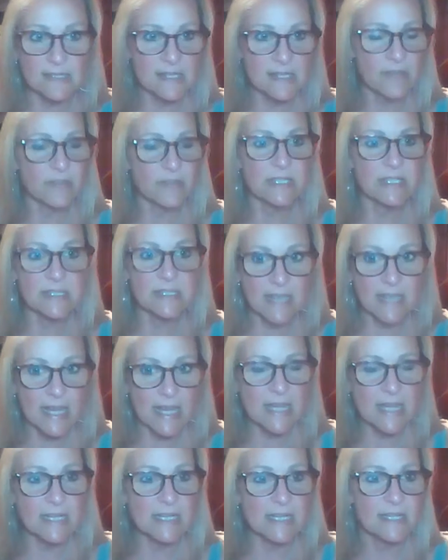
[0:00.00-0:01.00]
and 70s and
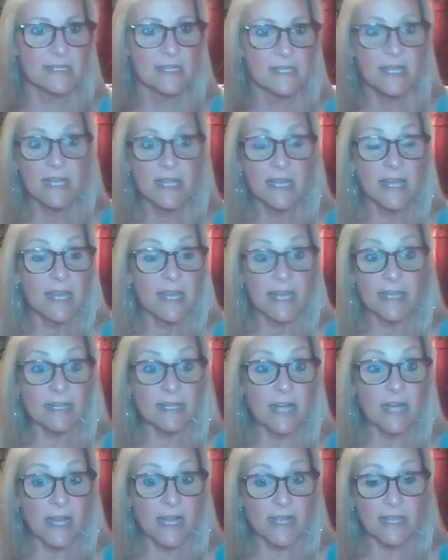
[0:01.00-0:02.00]
80s. And
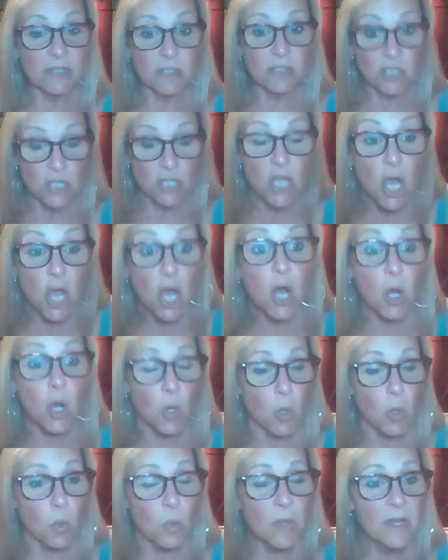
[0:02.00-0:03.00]
I
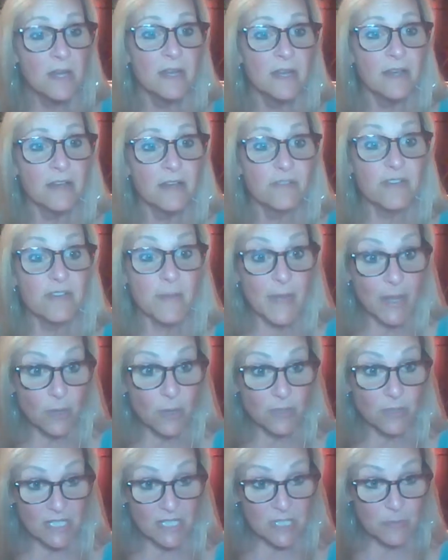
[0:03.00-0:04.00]
know from my
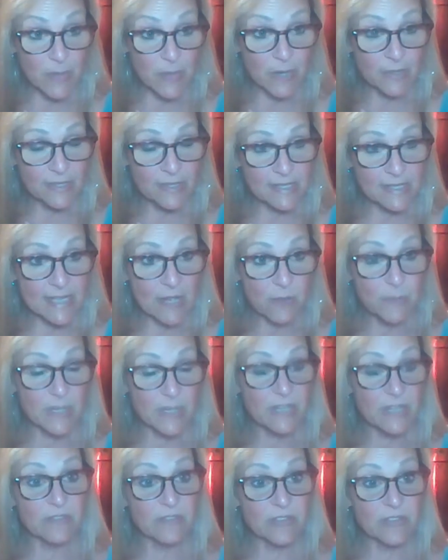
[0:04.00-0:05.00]
own experience now
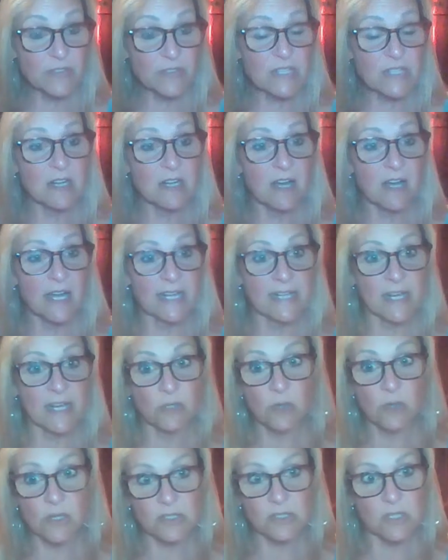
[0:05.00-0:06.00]
being 59
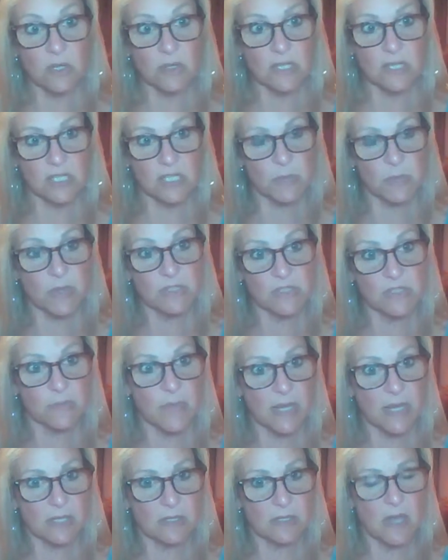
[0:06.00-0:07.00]
and also the experience of
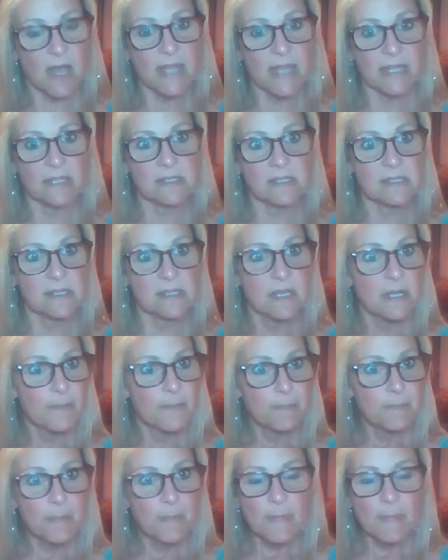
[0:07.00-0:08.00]
my clients,
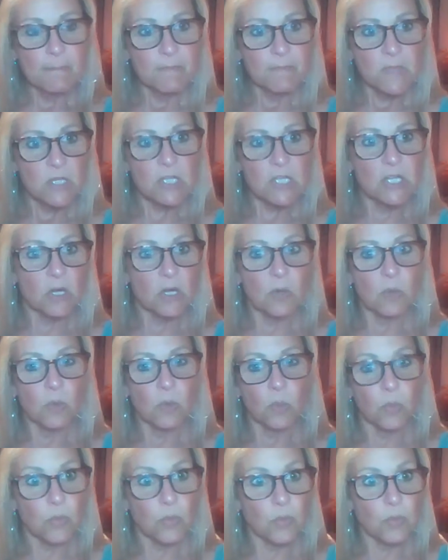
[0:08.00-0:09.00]

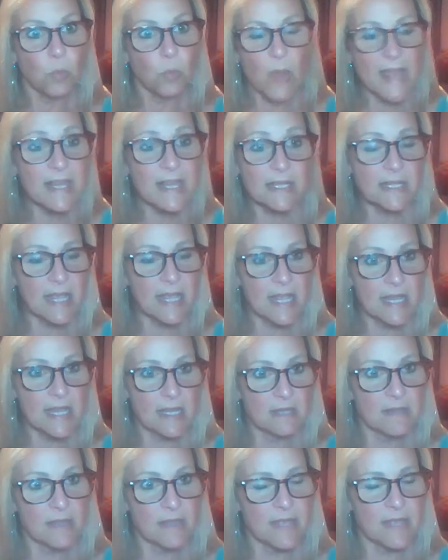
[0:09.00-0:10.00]
weight
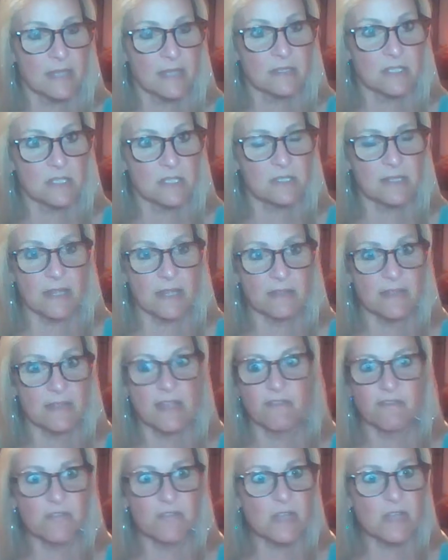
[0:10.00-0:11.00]
gain, that
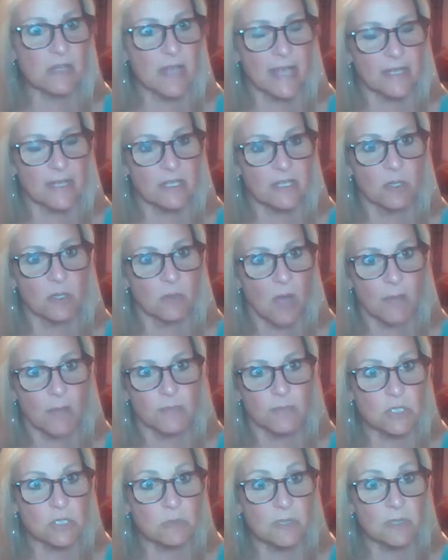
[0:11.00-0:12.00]
they feel like,
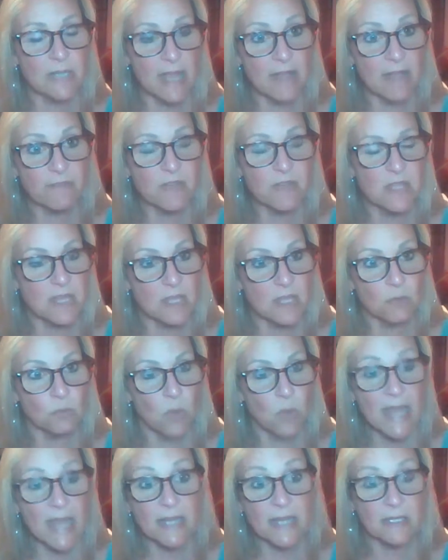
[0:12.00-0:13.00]
I'm doing everything
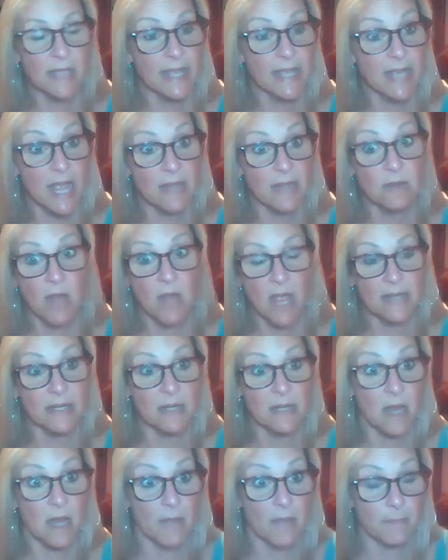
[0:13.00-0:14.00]
right. Like,
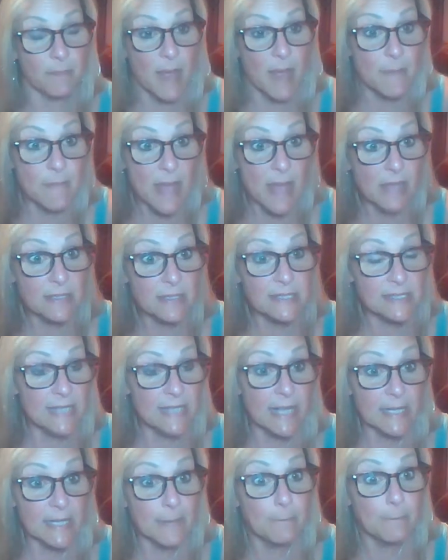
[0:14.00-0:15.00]
and my belly's
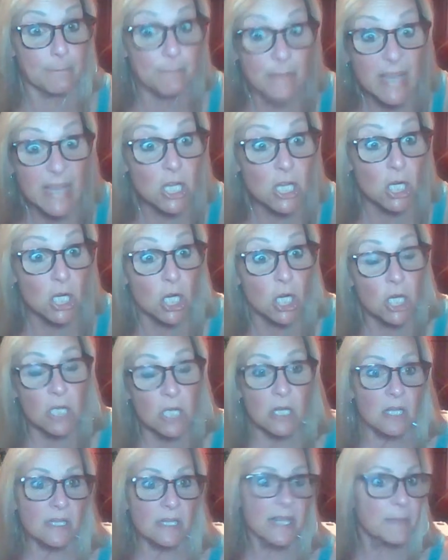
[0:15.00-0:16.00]
getting bigger,
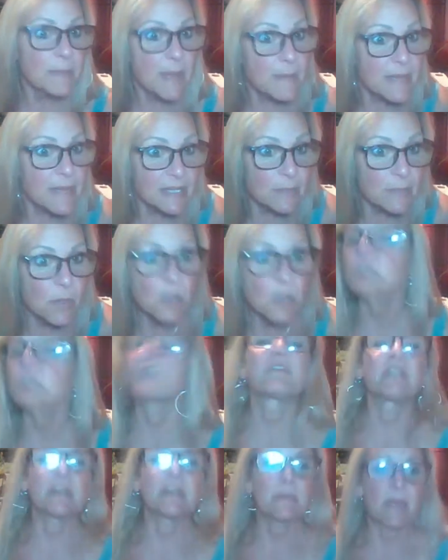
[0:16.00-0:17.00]
like my
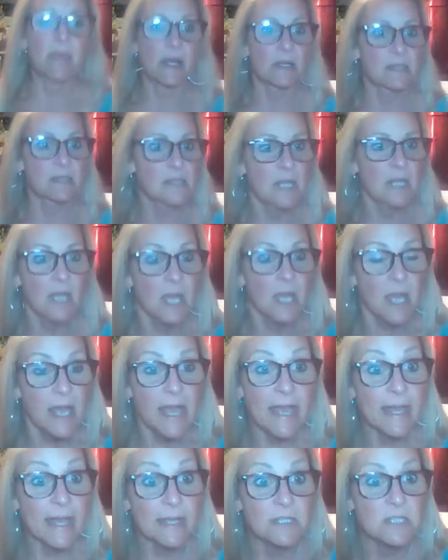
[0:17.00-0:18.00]
menopausal females.
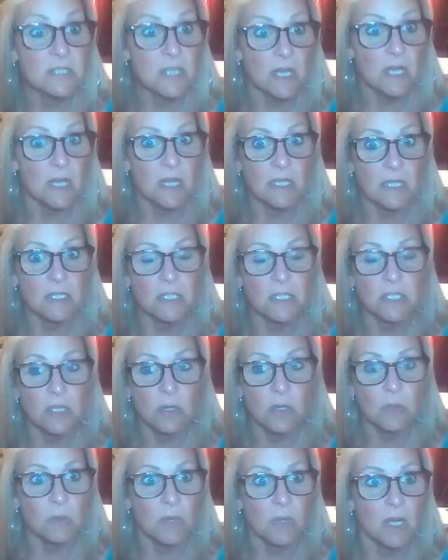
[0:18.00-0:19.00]
And,
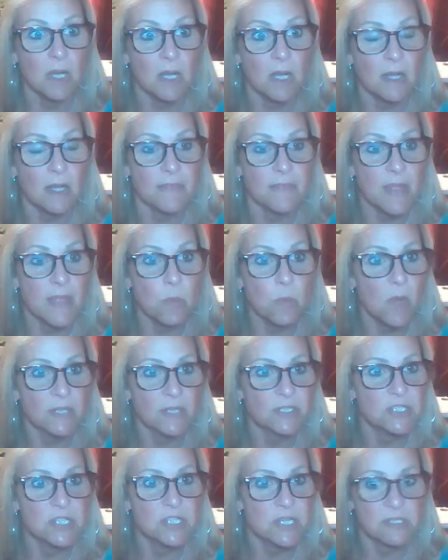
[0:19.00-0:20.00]
they
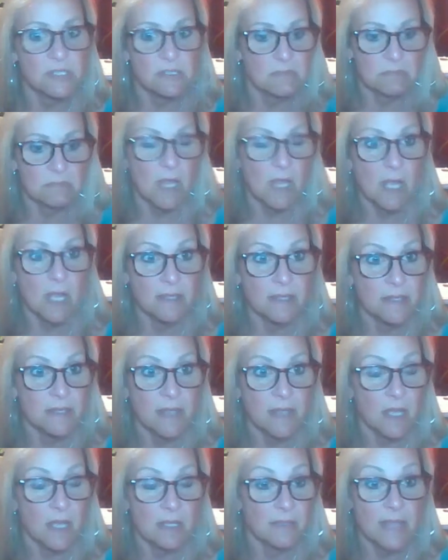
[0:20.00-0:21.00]
want to just
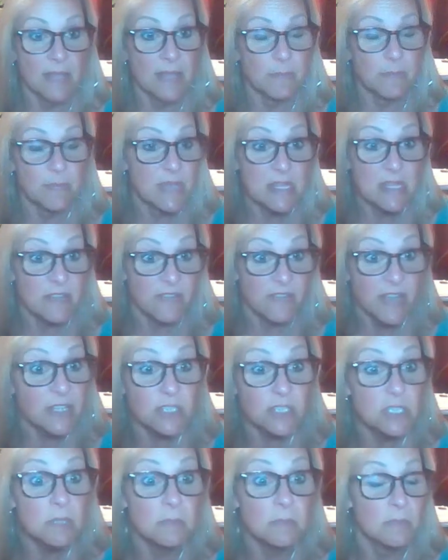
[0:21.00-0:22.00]
like be the
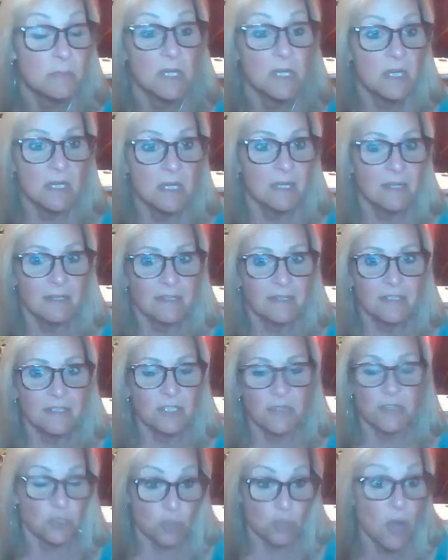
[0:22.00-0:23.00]
victim.
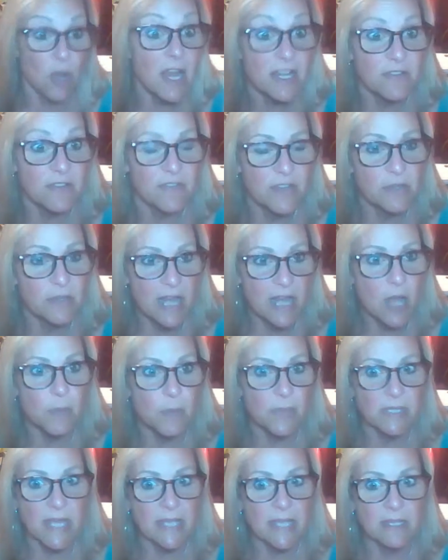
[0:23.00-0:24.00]
They're trying to figure it
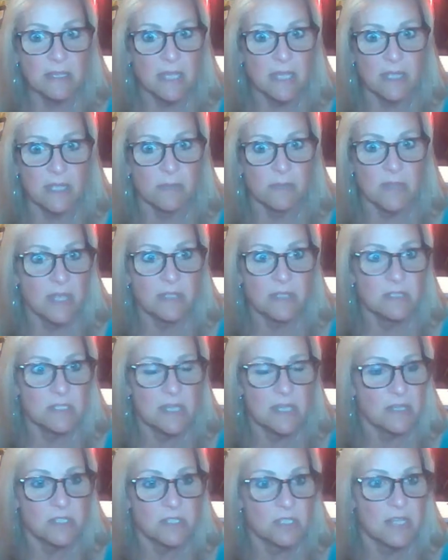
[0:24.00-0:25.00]
out, but like
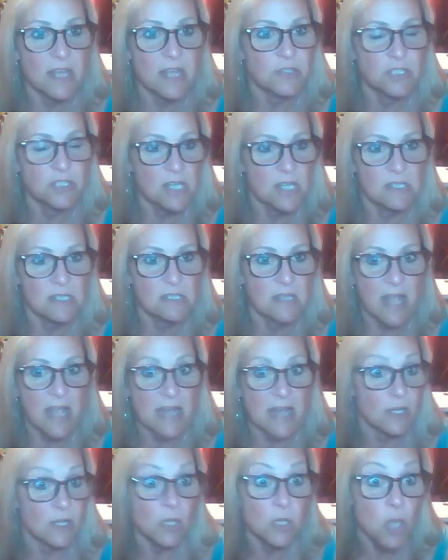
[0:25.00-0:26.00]
they're just
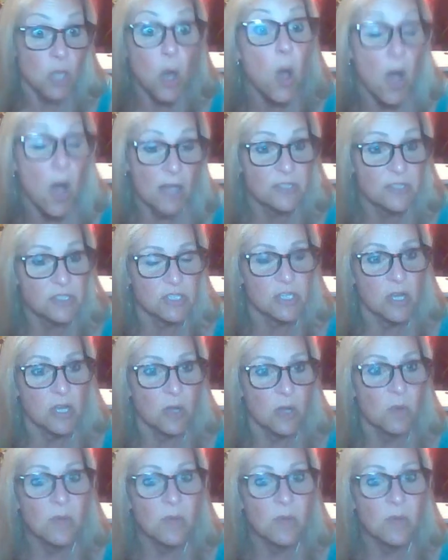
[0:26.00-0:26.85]
at a loss,